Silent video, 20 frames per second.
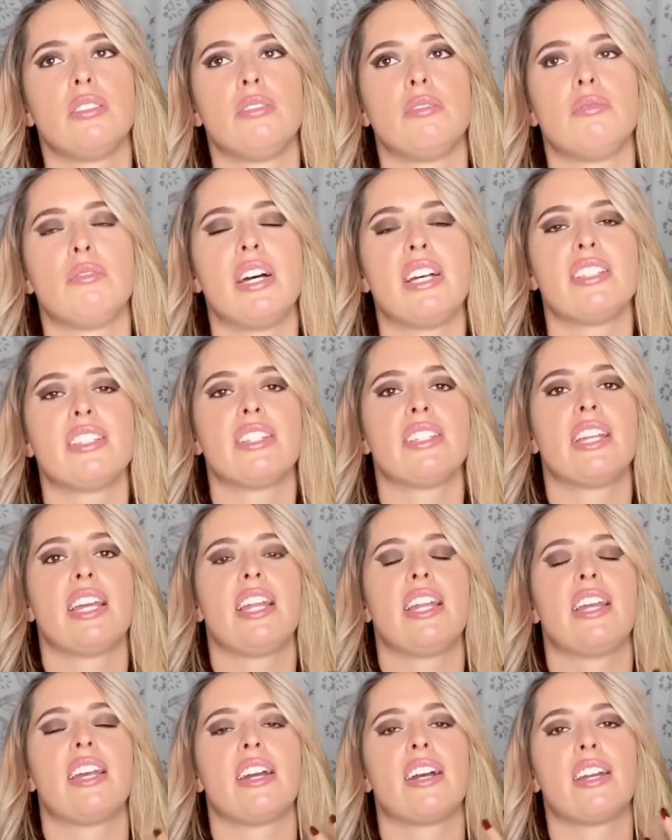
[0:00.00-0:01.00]

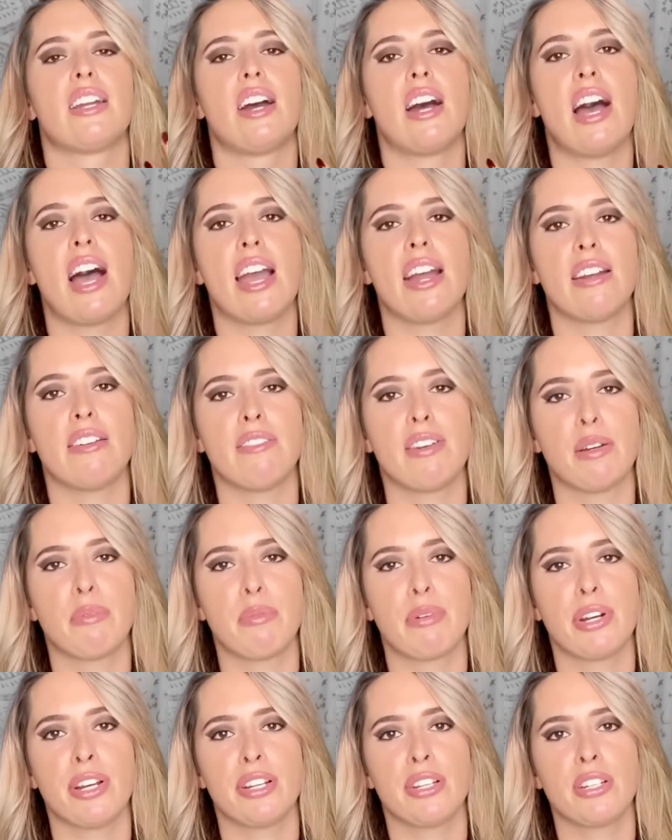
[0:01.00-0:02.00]
resonating on a higher
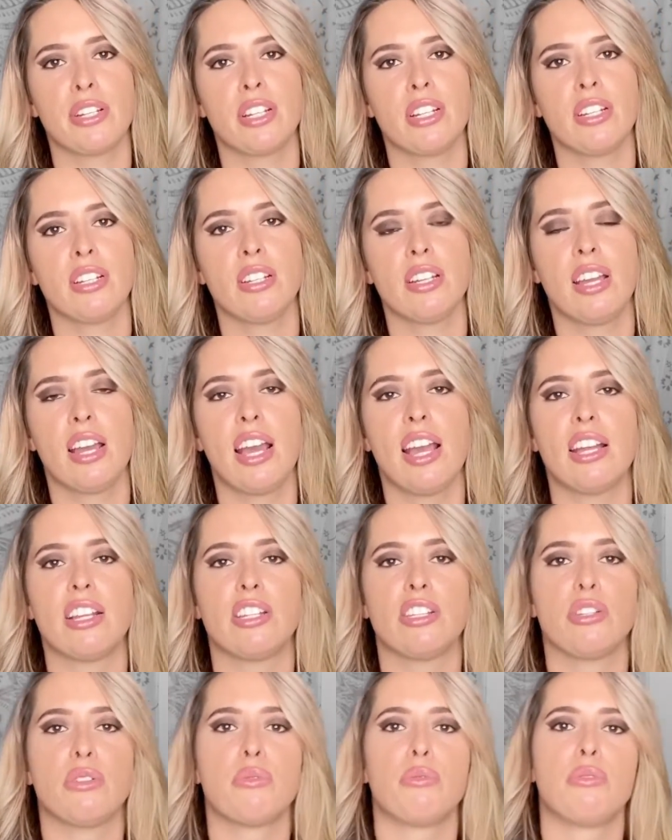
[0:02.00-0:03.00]
vibration,
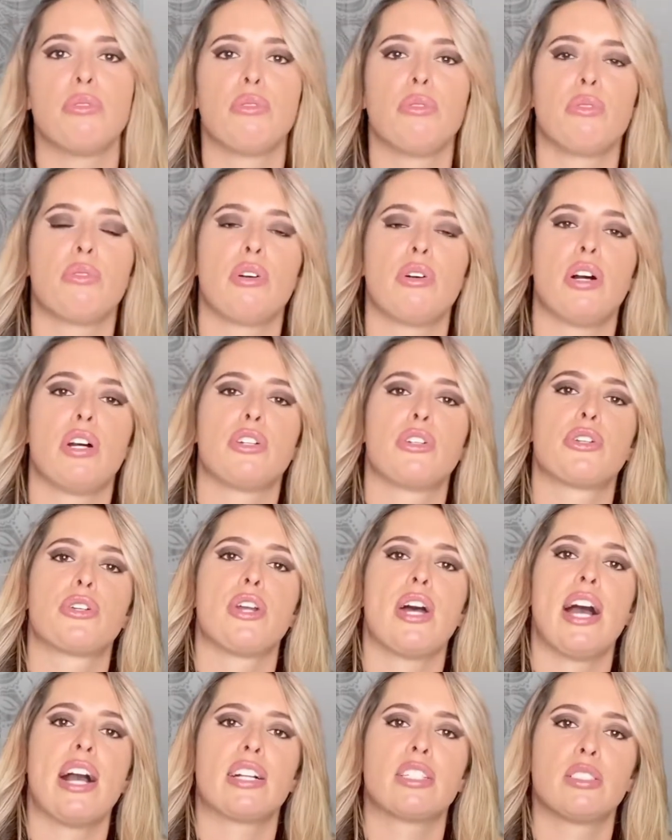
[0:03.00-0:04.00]
and you will
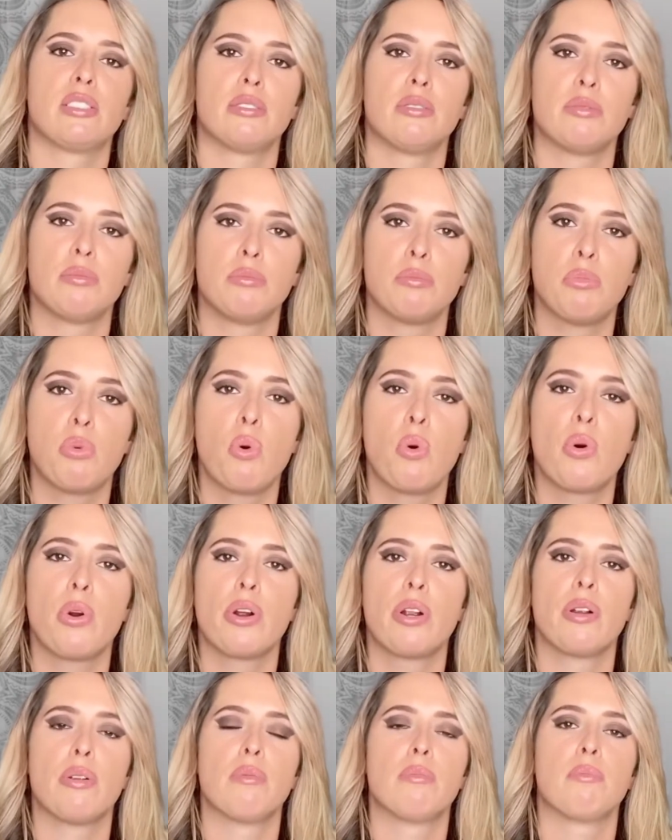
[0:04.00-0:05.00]
attract
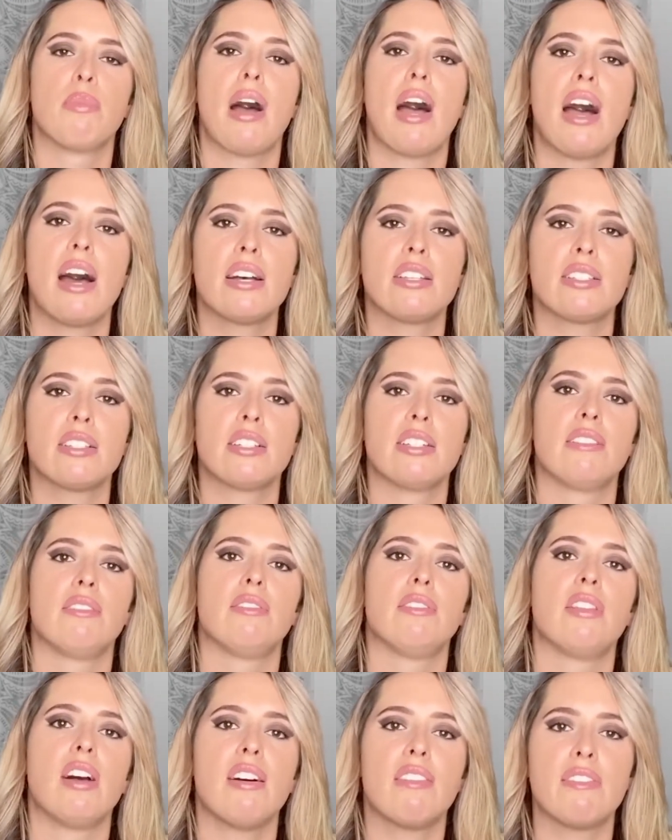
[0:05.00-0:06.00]
more positive,
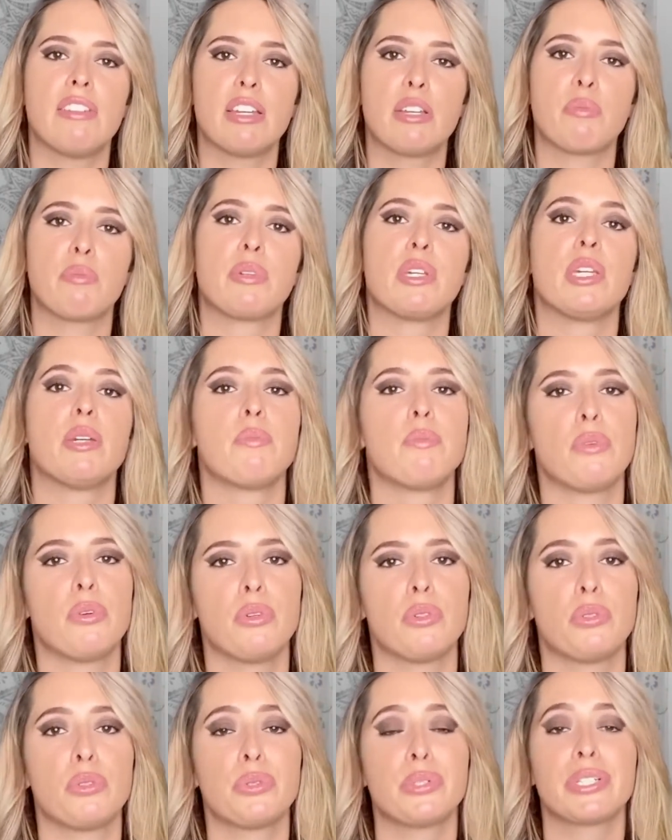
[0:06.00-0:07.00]
loving people
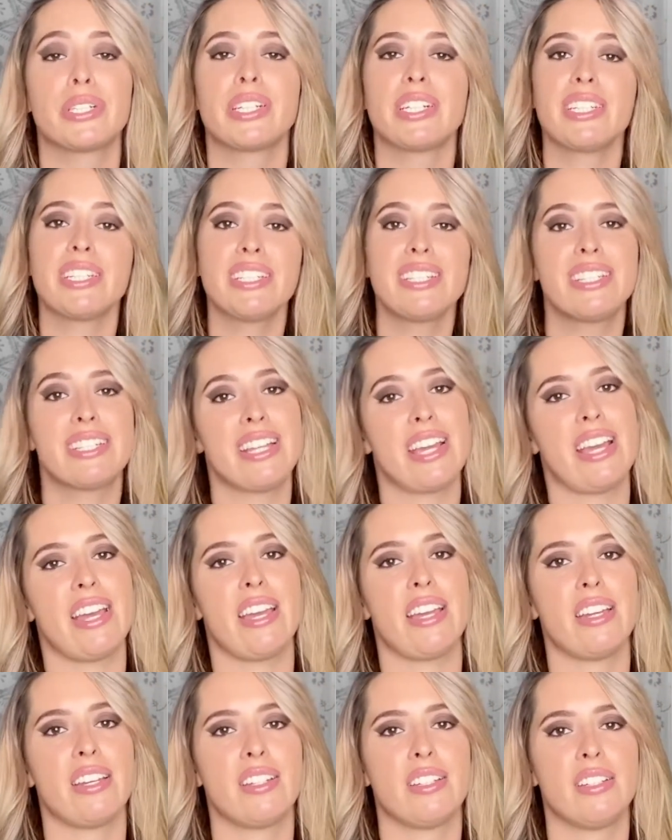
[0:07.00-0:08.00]
who are gonna
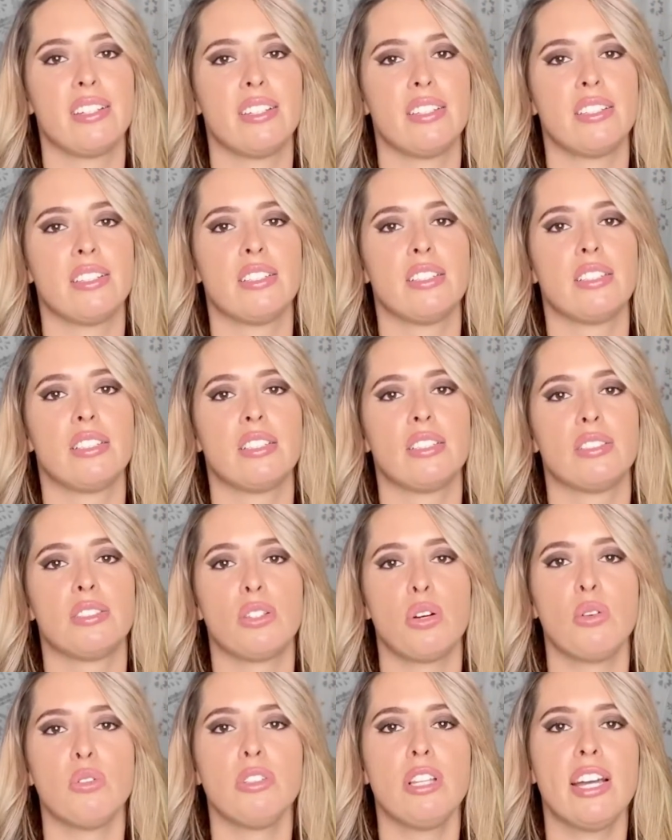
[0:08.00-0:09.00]
stay.
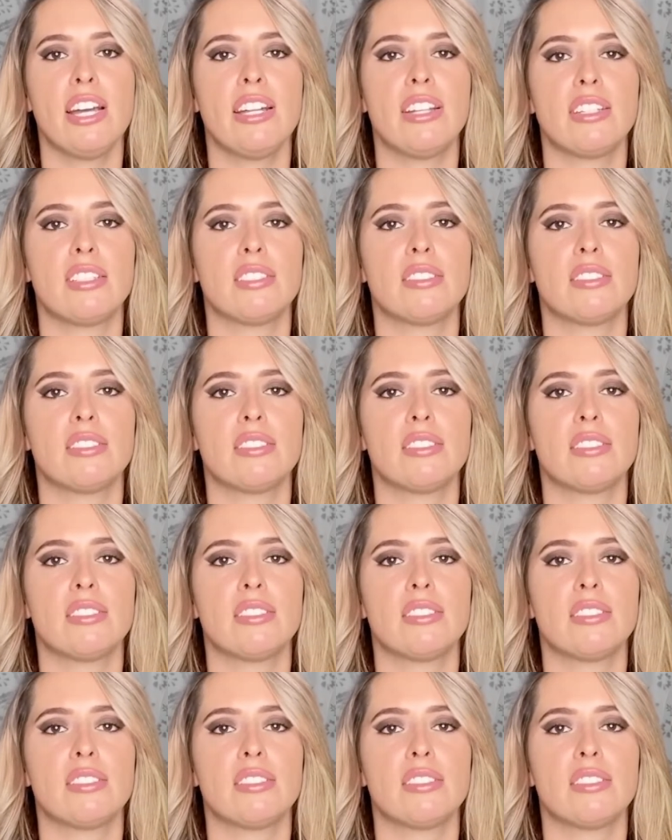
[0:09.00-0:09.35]
Don't let